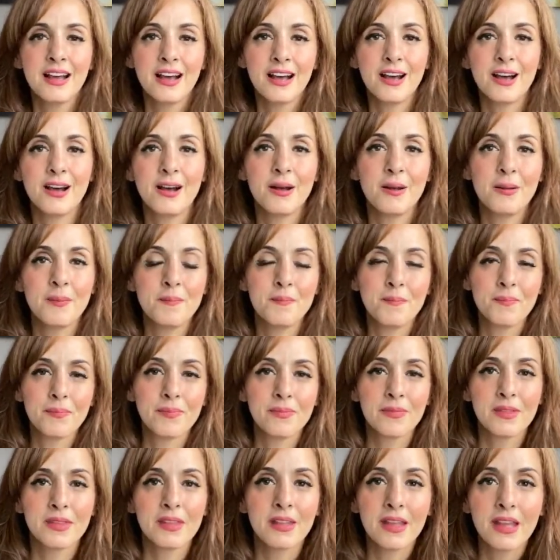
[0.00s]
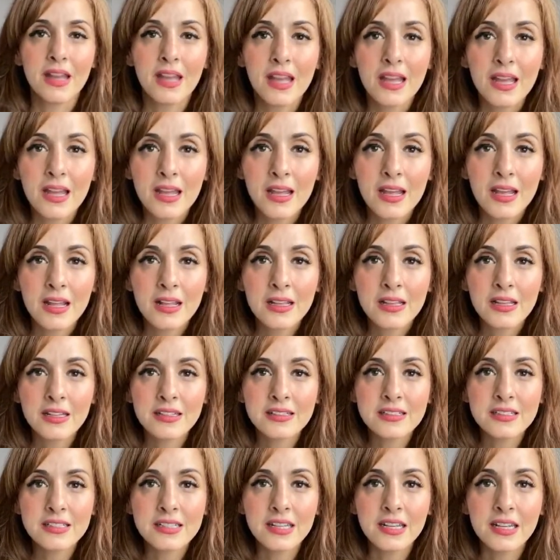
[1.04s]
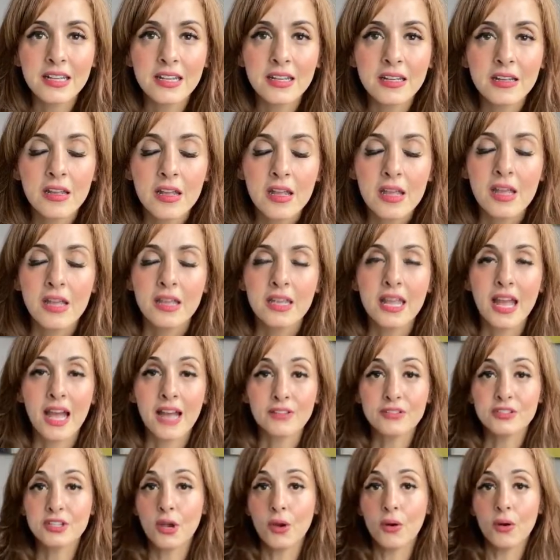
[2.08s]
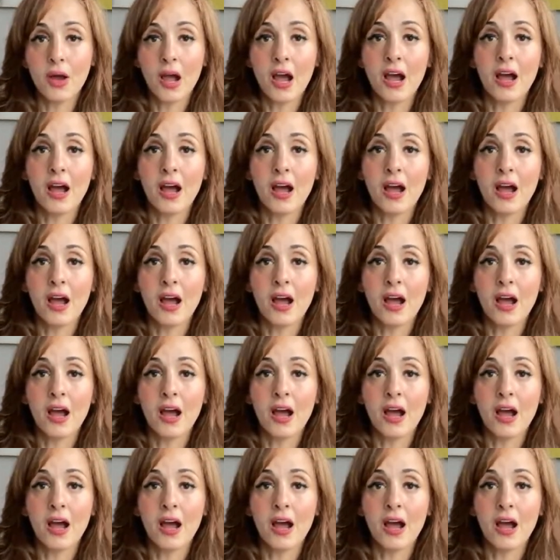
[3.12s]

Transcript: Let's see. Yeah, so